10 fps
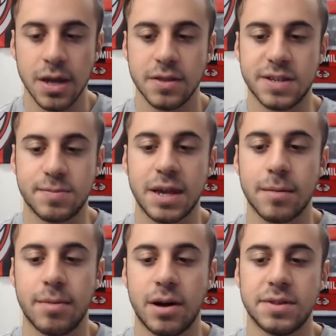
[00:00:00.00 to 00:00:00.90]
to speak
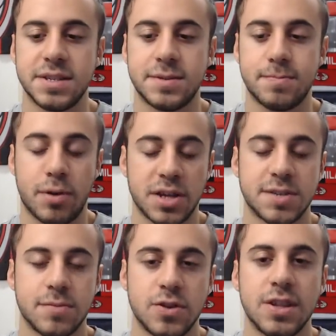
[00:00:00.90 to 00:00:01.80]
about this
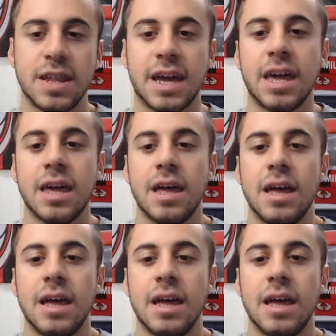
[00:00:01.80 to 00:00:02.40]
possible delay.